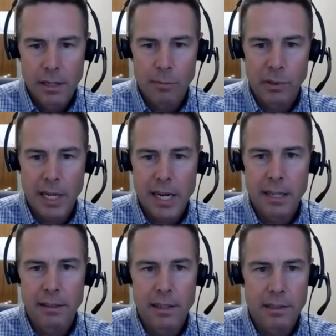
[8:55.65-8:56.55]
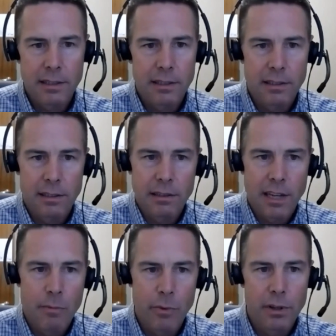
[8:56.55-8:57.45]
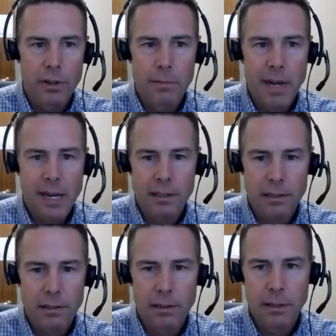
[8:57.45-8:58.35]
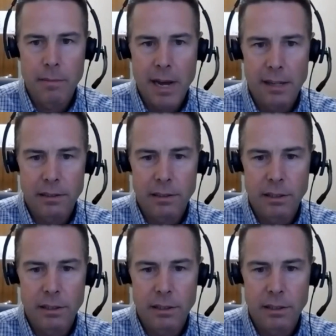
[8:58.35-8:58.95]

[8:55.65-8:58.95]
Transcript: applying this, it's the same whether you're masked or unmasked.